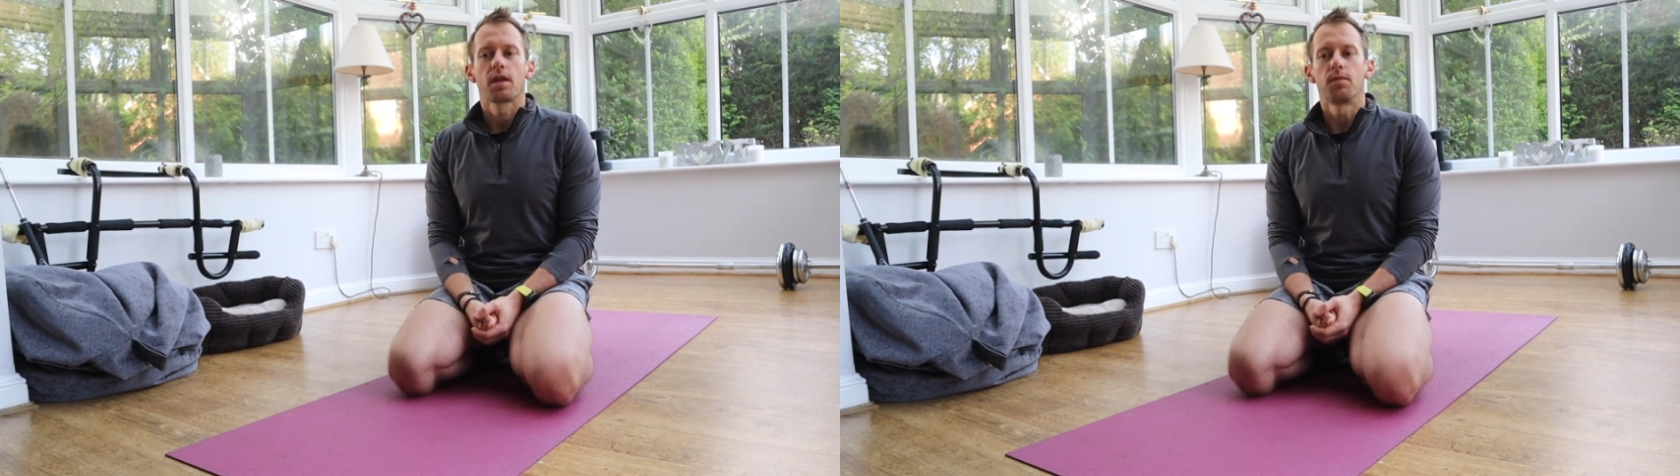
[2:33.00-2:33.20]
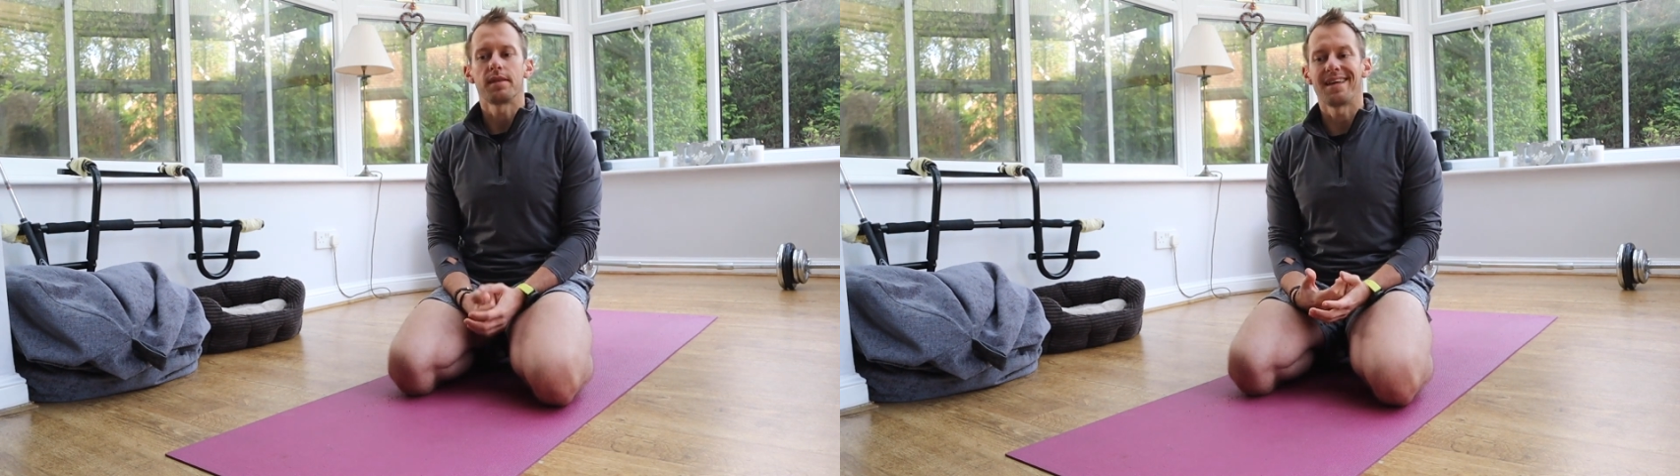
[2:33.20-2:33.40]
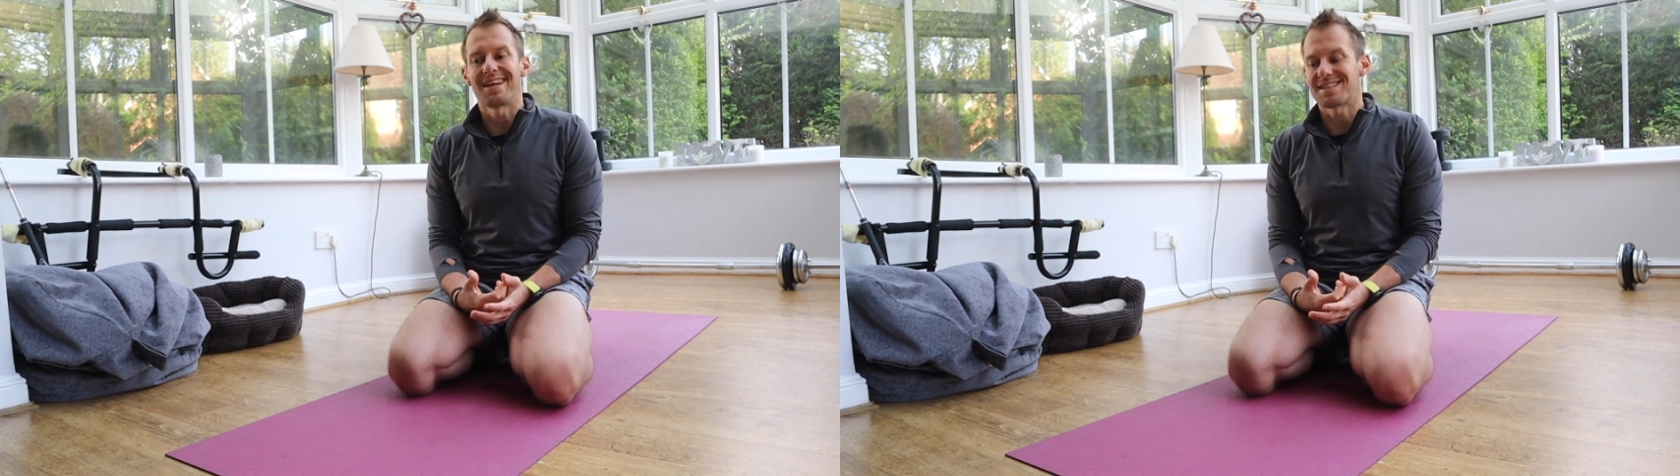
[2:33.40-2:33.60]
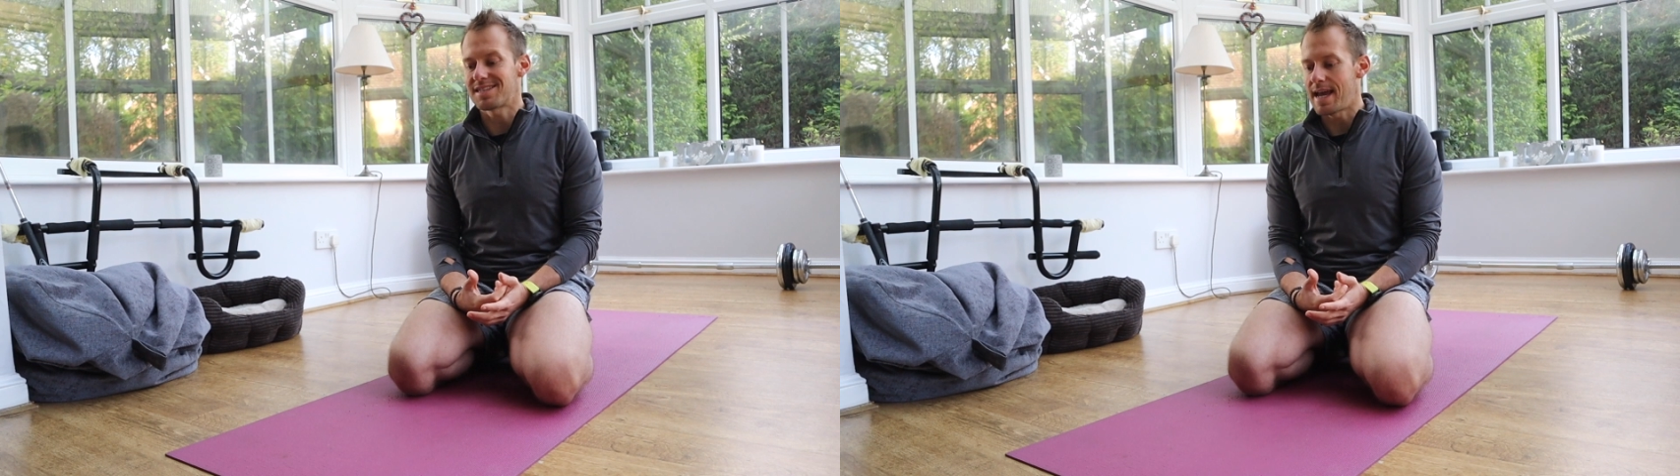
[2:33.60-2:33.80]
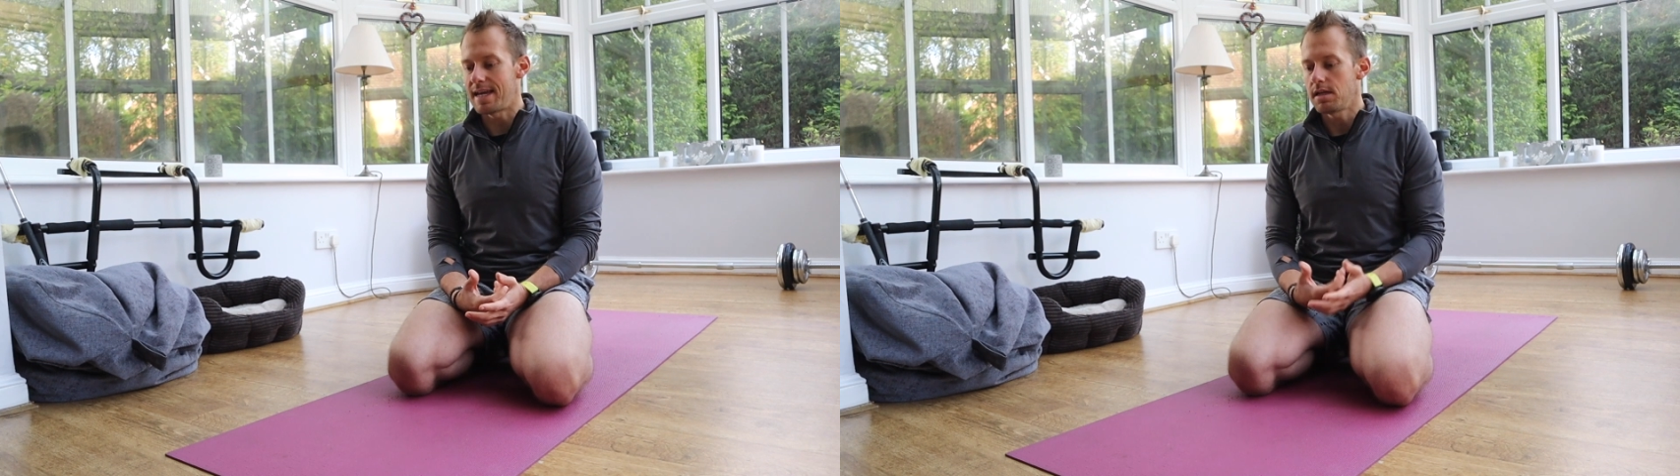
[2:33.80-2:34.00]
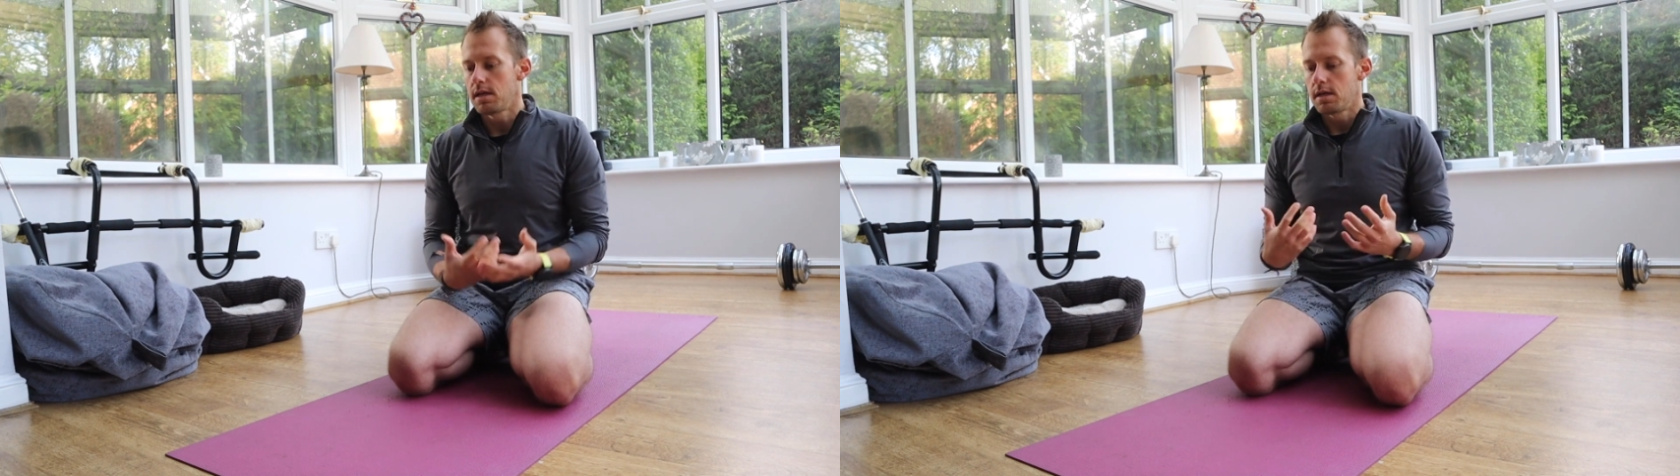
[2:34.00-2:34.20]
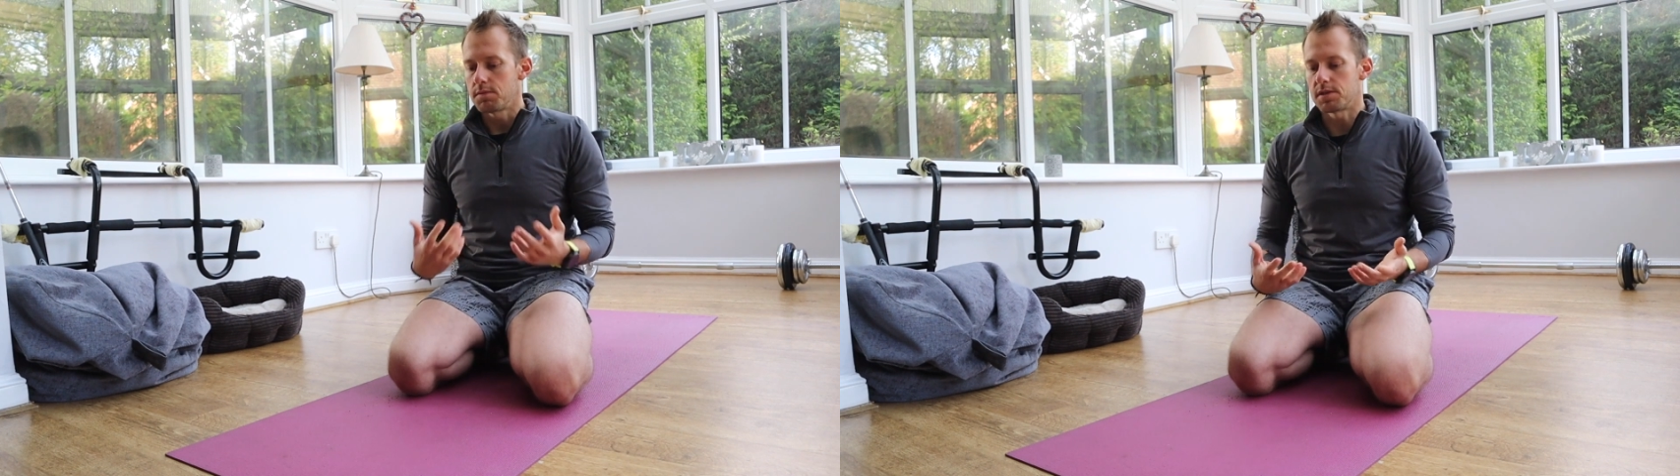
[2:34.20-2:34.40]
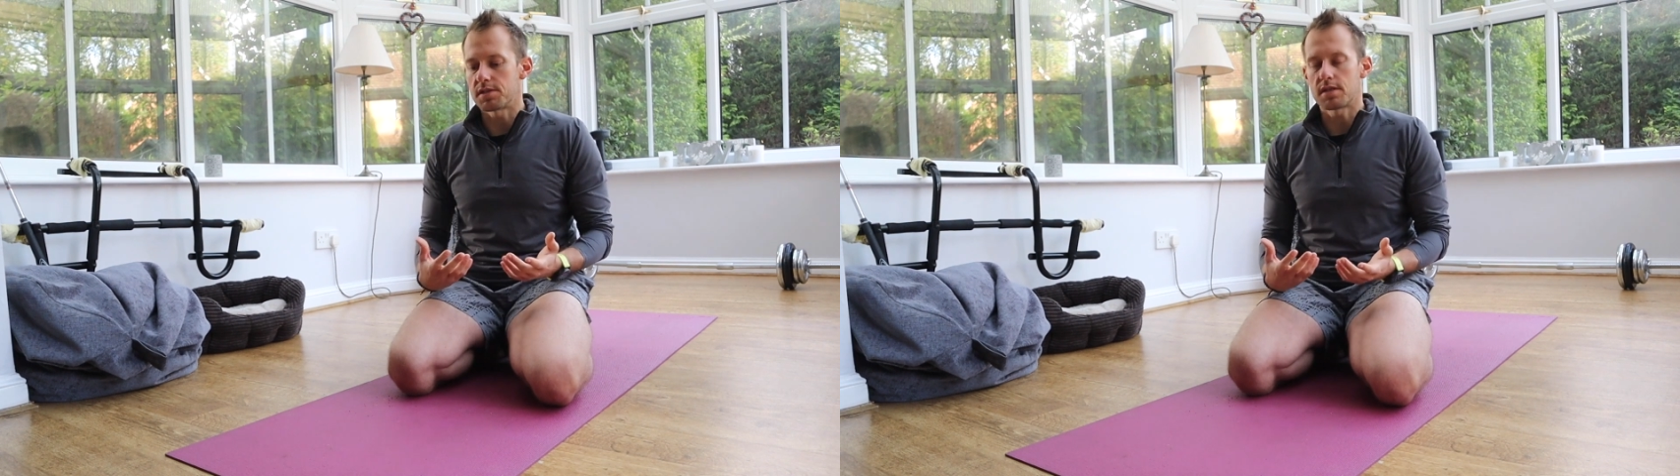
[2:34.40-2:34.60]
with that said,
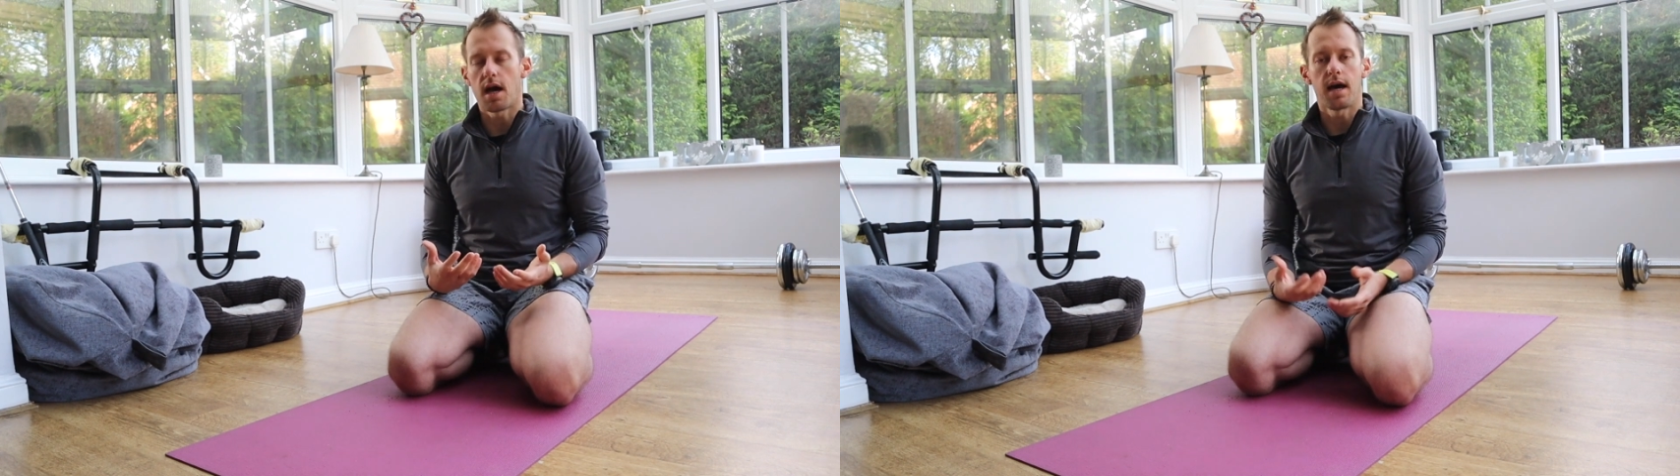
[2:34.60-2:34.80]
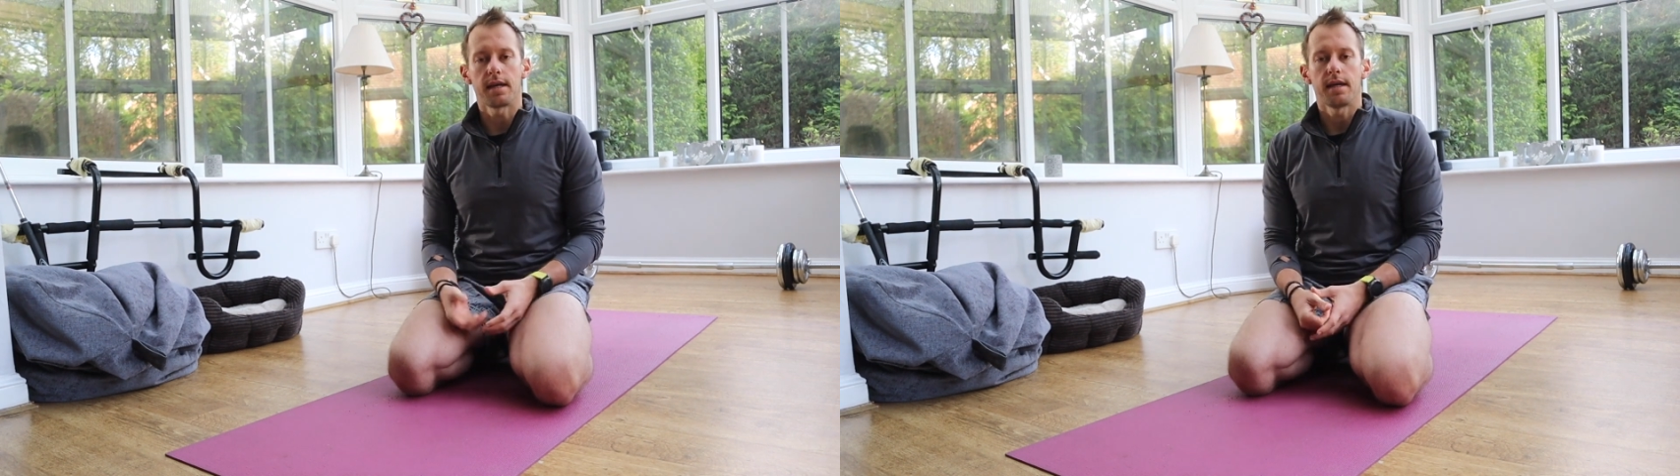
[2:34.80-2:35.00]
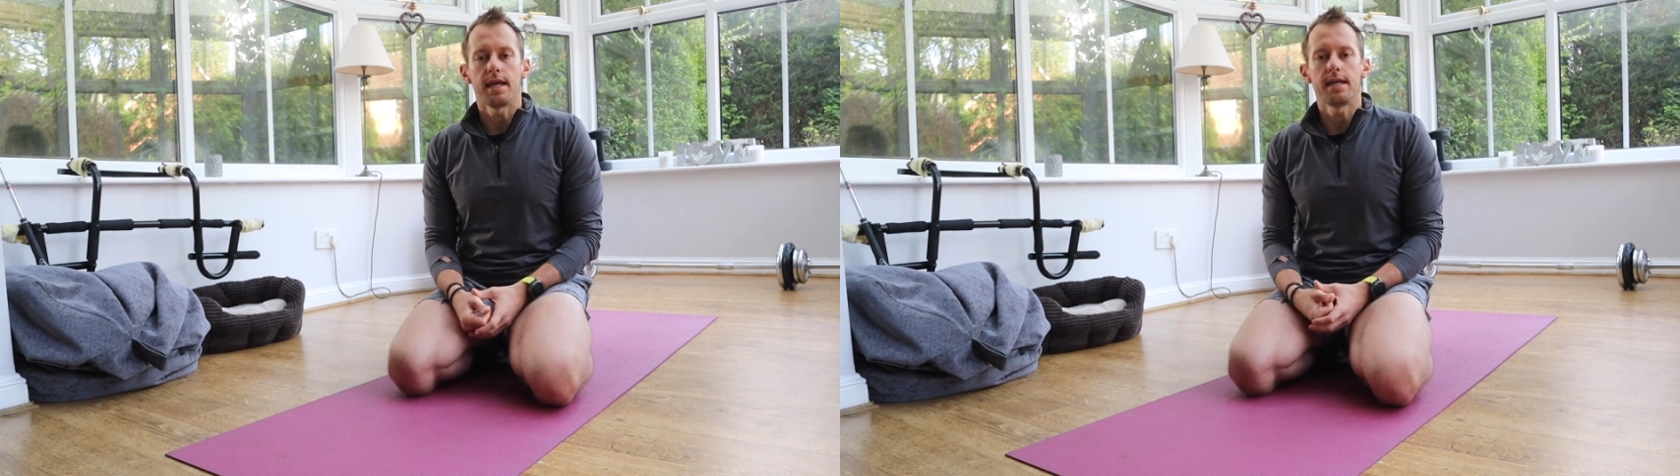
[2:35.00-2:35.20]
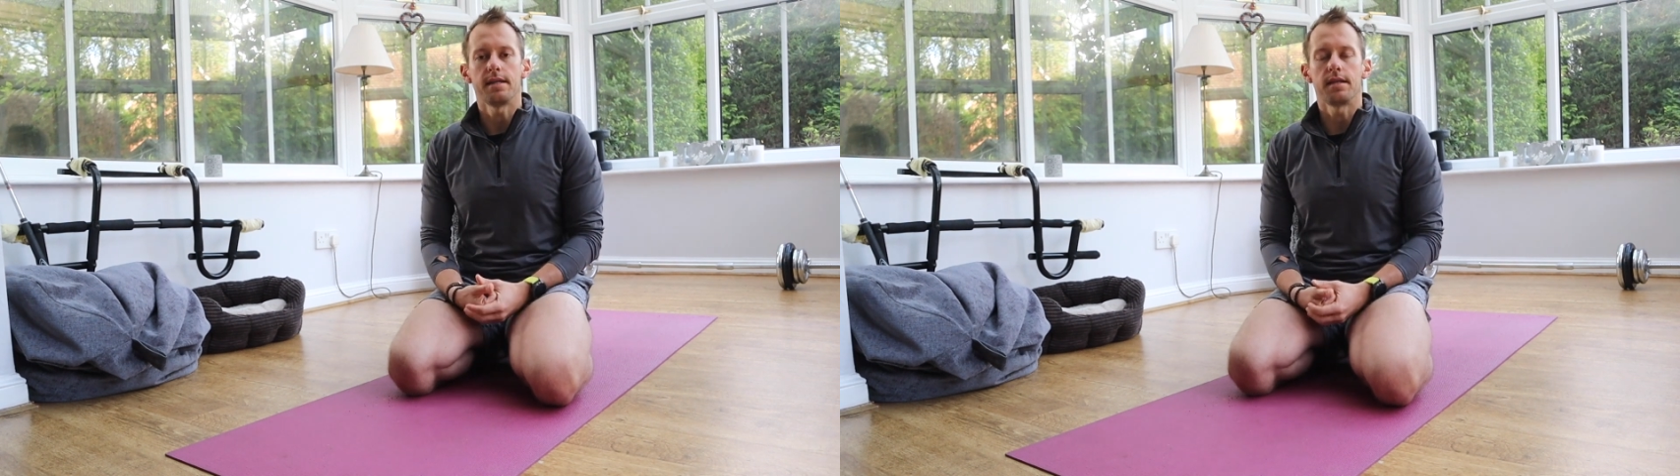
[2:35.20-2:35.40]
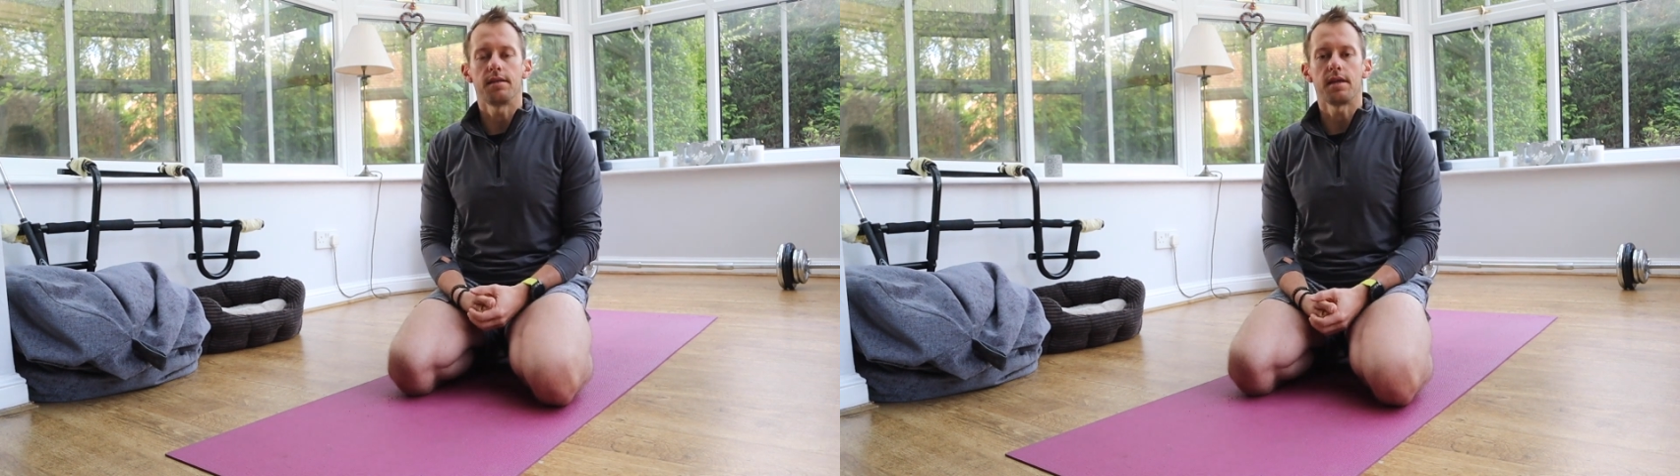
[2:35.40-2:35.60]
I'm going to start in